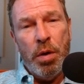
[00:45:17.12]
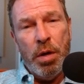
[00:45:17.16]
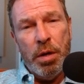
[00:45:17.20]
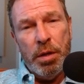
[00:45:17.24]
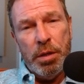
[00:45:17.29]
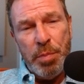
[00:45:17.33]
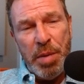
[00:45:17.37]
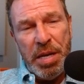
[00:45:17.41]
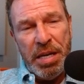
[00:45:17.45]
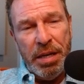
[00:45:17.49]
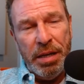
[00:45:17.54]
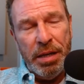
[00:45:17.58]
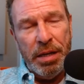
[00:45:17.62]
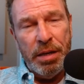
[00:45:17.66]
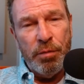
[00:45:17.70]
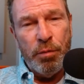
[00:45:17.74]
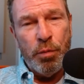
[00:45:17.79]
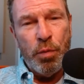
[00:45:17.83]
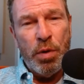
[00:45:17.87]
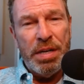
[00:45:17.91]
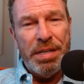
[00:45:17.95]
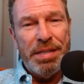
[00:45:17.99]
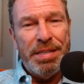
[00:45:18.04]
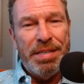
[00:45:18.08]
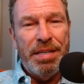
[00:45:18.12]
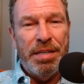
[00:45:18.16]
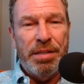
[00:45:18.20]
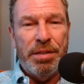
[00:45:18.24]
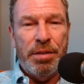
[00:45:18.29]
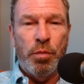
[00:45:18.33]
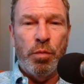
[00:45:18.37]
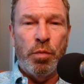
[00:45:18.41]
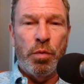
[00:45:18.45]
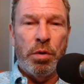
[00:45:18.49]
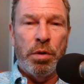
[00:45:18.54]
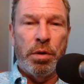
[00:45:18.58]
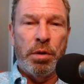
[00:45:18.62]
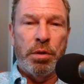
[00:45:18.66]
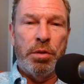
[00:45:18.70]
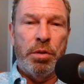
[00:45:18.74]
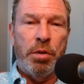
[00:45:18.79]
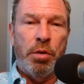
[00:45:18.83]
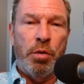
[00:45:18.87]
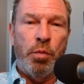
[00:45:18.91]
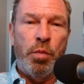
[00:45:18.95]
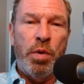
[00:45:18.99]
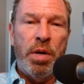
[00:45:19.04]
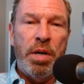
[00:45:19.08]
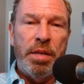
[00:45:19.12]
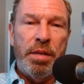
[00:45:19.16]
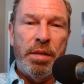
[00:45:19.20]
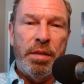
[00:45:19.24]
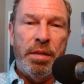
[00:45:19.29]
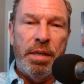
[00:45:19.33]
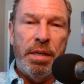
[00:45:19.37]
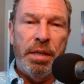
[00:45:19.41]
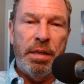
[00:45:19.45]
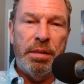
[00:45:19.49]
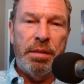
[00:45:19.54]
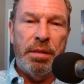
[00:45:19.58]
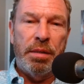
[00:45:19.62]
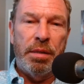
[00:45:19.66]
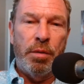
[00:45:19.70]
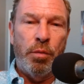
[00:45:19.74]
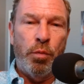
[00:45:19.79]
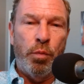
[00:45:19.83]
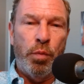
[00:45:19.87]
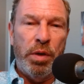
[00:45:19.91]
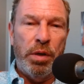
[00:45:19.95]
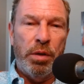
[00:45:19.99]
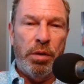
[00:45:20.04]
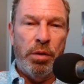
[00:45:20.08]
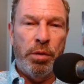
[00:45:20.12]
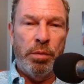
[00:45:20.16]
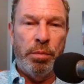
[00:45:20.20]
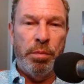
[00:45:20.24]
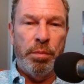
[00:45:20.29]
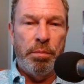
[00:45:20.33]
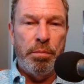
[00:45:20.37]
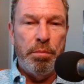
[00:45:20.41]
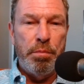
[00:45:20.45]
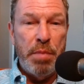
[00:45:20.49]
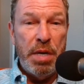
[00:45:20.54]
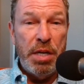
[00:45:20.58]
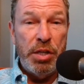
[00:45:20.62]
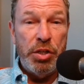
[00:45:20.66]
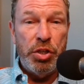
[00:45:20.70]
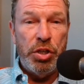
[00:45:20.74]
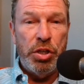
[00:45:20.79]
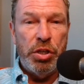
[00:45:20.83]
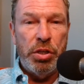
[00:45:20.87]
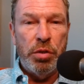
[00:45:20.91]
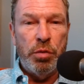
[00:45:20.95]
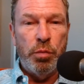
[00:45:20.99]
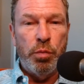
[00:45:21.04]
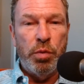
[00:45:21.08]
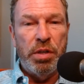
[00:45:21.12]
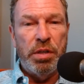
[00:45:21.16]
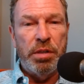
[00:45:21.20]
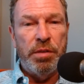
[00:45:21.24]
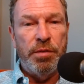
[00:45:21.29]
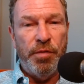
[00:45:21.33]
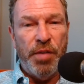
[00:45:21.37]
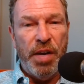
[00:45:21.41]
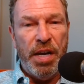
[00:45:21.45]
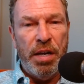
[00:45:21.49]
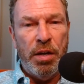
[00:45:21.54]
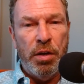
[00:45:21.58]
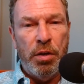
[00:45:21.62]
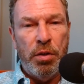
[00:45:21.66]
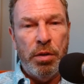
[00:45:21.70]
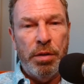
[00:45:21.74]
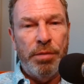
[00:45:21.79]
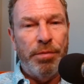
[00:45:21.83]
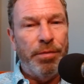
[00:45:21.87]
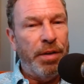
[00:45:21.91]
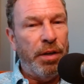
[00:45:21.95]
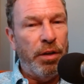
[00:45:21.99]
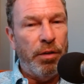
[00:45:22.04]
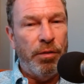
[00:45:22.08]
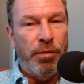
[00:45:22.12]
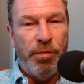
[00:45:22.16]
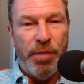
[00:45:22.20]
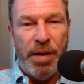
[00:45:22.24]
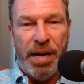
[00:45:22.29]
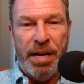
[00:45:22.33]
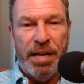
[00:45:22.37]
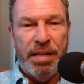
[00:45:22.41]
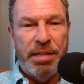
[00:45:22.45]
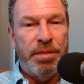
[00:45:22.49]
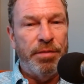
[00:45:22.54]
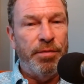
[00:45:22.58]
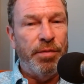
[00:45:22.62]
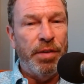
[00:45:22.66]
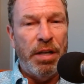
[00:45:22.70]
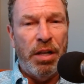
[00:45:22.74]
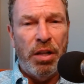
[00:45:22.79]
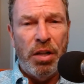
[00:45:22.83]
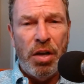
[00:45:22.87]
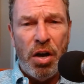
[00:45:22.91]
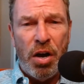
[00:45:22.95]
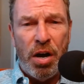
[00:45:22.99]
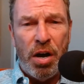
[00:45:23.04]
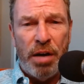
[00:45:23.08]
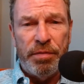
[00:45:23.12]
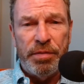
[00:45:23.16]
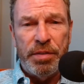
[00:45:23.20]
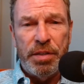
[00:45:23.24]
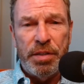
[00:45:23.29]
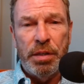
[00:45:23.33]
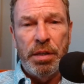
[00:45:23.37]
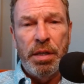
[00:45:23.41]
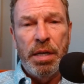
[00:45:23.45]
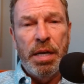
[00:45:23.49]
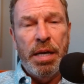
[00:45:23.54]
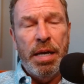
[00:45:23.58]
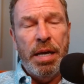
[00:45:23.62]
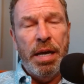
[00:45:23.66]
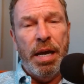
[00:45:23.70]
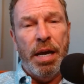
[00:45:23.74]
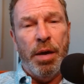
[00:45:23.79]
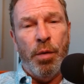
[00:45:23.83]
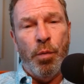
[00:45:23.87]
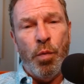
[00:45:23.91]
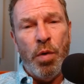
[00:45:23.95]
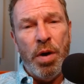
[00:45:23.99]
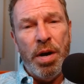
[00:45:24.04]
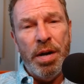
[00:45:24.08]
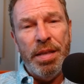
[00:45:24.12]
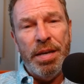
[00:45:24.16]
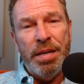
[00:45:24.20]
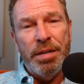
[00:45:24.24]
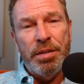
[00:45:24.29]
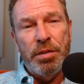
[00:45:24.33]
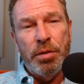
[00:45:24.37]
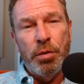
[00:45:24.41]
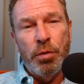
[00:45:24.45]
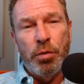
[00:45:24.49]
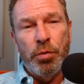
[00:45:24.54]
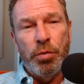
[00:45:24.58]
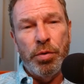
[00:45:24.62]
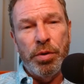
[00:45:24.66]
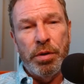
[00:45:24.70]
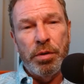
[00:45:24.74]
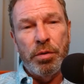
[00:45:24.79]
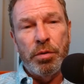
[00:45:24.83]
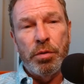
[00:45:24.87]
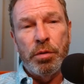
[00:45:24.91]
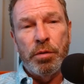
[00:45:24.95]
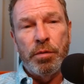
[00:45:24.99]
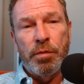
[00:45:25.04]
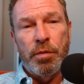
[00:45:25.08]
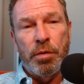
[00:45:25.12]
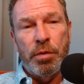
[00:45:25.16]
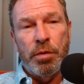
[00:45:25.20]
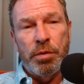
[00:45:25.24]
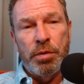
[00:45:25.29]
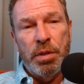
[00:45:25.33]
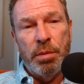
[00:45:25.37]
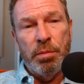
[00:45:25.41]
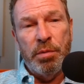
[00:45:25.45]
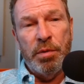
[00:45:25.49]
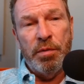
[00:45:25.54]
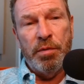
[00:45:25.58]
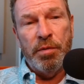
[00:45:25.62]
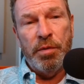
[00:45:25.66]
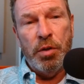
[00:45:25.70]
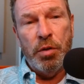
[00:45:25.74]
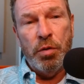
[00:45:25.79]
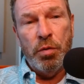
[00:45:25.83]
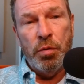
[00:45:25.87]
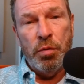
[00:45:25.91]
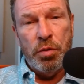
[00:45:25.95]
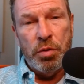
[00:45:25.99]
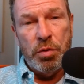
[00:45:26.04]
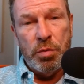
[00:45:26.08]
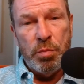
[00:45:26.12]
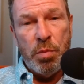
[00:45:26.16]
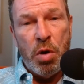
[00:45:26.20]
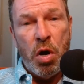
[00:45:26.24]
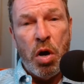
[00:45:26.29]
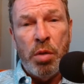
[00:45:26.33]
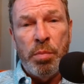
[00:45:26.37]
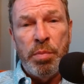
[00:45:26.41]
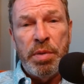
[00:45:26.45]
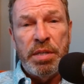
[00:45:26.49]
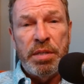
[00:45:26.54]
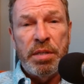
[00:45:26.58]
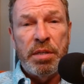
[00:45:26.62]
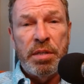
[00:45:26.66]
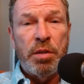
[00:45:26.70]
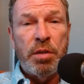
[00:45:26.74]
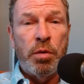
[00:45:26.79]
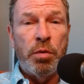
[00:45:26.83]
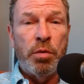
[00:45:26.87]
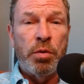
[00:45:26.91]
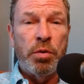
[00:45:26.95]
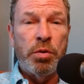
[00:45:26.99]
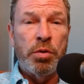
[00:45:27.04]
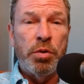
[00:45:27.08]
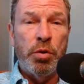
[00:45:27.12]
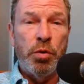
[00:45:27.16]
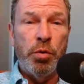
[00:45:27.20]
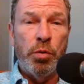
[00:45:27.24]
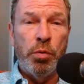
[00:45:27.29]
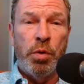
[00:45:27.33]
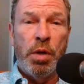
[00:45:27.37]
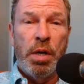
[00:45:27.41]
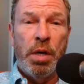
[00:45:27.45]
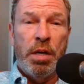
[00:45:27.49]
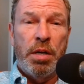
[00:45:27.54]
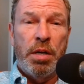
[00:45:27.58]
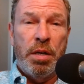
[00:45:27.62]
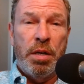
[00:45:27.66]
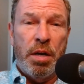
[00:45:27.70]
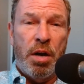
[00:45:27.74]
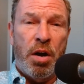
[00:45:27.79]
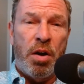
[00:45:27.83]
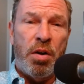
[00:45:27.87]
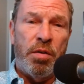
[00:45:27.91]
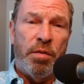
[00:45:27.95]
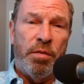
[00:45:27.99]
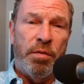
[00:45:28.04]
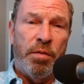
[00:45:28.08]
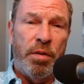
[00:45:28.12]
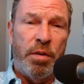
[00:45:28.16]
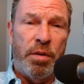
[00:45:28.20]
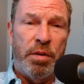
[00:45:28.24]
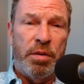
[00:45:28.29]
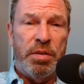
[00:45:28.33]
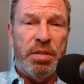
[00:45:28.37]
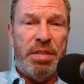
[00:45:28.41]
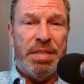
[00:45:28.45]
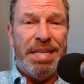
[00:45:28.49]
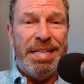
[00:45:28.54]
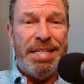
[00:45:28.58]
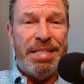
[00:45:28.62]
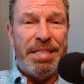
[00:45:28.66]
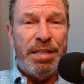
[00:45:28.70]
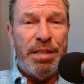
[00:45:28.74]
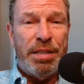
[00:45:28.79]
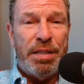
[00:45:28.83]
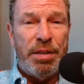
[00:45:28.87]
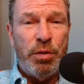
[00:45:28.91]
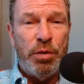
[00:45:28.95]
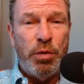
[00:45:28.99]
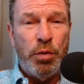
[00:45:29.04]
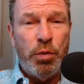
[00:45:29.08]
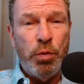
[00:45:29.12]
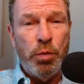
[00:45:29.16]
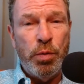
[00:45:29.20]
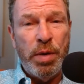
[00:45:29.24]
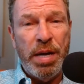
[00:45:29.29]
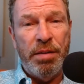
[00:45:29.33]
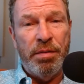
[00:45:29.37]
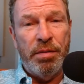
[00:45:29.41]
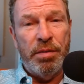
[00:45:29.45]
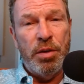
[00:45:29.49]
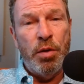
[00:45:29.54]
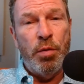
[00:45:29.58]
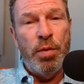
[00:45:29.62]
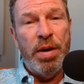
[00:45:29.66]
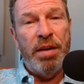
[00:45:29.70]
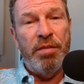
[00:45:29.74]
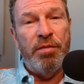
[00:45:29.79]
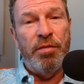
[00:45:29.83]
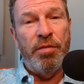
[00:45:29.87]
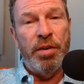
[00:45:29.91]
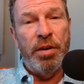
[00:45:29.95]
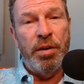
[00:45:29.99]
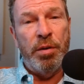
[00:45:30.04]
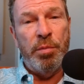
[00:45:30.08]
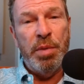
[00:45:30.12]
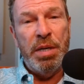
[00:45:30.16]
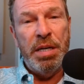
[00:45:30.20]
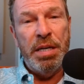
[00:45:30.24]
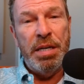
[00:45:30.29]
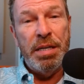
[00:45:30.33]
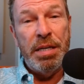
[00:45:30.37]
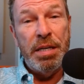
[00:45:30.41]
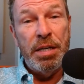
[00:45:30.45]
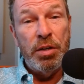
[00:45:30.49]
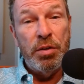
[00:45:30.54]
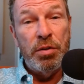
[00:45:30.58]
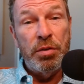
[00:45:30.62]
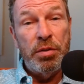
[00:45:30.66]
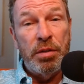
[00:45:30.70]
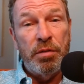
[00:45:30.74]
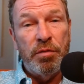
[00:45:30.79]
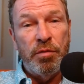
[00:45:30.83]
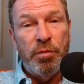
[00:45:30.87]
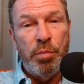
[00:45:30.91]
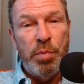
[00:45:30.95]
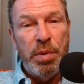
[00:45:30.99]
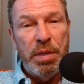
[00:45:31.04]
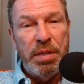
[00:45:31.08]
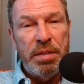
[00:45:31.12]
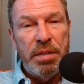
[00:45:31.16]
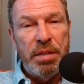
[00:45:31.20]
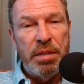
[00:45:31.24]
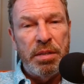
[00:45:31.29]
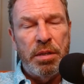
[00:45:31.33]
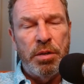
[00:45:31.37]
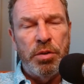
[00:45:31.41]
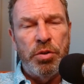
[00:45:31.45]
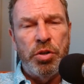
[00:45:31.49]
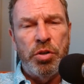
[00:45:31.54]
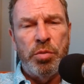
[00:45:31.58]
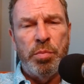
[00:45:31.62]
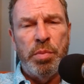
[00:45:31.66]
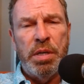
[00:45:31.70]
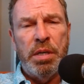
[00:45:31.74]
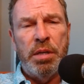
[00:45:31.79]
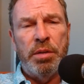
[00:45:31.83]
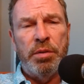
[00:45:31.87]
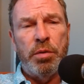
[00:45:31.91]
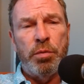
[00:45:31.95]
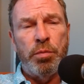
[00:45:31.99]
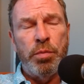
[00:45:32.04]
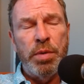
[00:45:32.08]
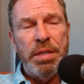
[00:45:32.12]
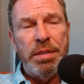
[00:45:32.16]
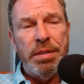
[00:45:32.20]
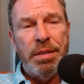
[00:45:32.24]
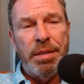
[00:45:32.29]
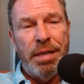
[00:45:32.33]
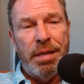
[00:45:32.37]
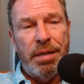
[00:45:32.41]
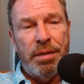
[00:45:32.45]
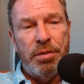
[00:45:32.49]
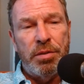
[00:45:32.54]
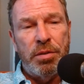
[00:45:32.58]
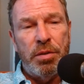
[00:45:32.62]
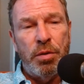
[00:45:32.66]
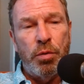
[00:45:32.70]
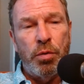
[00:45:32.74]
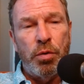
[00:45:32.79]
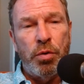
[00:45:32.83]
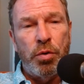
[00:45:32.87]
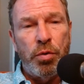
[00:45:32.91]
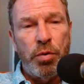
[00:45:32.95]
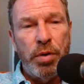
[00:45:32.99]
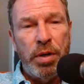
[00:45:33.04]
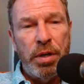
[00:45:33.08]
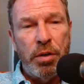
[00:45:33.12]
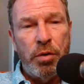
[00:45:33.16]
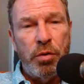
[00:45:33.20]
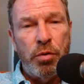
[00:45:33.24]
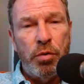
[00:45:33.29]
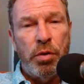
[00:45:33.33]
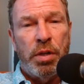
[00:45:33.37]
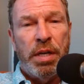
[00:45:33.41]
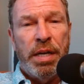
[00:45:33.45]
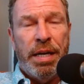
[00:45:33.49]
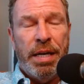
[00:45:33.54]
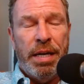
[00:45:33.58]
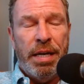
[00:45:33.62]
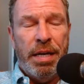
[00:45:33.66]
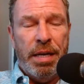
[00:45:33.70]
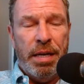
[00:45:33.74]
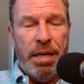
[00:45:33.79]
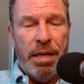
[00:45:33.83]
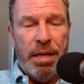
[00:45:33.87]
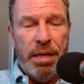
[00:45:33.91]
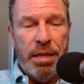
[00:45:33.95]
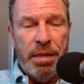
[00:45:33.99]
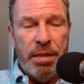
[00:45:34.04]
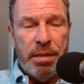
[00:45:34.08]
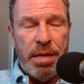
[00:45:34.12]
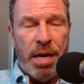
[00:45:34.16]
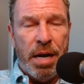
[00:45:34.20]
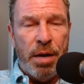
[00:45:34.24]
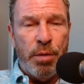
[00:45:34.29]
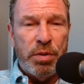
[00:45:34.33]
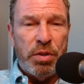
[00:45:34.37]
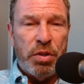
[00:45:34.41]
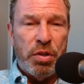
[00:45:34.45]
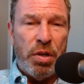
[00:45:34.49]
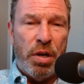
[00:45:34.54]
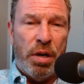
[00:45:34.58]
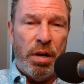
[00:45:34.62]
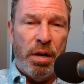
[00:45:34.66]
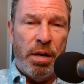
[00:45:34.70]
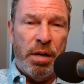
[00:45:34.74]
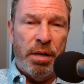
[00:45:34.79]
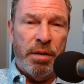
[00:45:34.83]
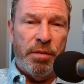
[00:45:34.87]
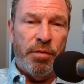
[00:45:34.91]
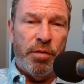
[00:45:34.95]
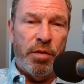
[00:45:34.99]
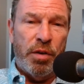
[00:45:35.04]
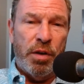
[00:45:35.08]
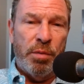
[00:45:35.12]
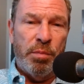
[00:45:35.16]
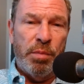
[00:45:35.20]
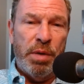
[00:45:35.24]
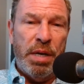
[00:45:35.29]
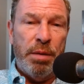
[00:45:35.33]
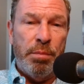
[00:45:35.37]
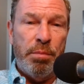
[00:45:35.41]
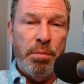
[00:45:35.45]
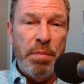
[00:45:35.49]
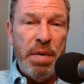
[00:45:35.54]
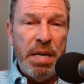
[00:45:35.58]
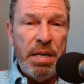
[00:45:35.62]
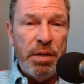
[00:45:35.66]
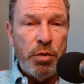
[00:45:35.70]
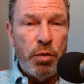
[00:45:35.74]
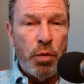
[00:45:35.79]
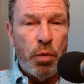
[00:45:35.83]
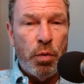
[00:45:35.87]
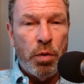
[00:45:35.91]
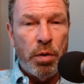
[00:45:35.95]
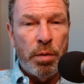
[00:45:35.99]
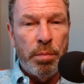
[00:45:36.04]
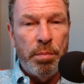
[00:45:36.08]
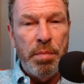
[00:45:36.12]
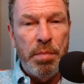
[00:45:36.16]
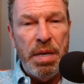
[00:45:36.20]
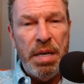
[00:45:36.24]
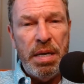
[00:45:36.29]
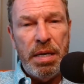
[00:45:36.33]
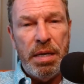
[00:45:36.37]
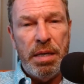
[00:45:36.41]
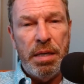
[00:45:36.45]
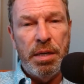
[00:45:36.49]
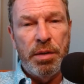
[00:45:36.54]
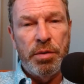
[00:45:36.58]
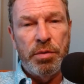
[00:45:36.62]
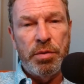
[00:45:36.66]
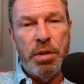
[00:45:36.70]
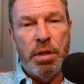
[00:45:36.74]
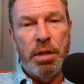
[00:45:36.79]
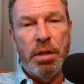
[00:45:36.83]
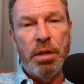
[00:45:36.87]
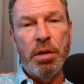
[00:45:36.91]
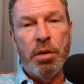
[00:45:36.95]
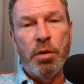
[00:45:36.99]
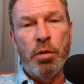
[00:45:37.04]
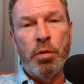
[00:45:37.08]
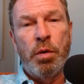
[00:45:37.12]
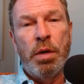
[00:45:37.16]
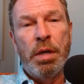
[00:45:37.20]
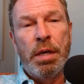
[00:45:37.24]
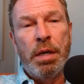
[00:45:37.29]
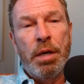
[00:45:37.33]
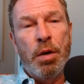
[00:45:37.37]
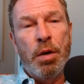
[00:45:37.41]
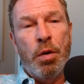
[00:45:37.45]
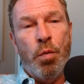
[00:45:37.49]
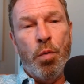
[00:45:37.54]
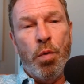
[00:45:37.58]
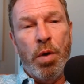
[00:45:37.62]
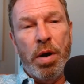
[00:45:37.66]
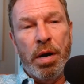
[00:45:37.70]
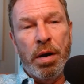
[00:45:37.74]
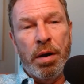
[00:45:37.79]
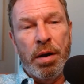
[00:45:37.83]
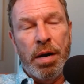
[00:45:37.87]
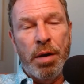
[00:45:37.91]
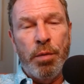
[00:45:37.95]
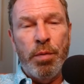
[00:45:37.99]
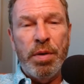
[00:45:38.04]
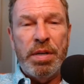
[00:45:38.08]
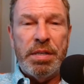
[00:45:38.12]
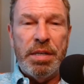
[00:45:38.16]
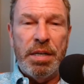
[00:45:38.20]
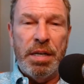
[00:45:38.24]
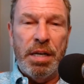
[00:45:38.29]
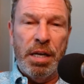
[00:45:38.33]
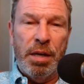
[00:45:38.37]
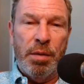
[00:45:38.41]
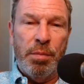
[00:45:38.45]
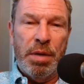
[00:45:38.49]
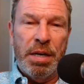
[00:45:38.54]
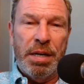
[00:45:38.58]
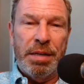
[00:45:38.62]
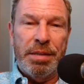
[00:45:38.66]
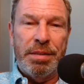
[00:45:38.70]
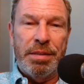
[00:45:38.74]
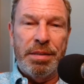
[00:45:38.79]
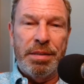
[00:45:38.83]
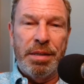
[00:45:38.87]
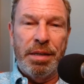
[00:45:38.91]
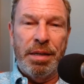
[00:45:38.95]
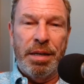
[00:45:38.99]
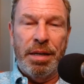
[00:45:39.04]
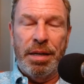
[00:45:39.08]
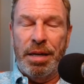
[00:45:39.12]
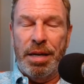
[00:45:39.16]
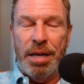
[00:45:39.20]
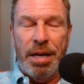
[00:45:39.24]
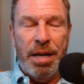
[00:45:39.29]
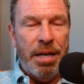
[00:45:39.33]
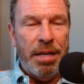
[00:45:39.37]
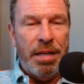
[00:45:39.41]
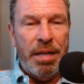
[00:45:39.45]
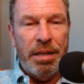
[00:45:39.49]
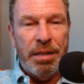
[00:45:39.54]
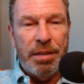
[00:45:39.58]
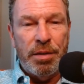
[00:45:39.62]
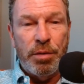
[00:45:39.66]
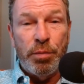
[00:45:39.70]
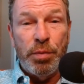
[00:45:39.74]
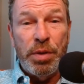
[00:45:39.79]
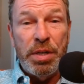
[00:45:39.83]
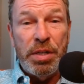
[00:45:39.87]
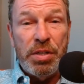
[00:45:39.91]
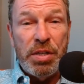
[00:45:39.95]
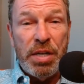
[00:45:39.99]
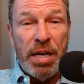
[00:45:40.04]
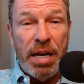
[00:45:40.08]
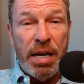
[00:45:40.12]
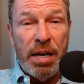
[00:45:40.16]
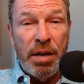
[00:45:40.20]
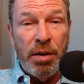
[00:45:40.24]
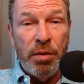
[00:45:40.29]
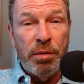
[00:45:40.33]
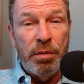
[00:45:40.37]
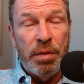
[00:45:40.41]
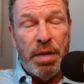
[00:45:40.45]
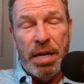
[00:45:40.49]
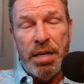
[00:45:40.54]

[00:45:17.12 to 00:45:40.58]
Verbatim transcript: Speaking of what doesn't work, so one of the things that Will mentioned was fail, fail fast, fail often, and why that's so critical for some of you small business owners who aren't seasoned, who ha- don't have very many years of business under your belt. The reason that is so critical is I was taught from a mentor many years ago where I went to him and I said, hey, I'd like to reach out.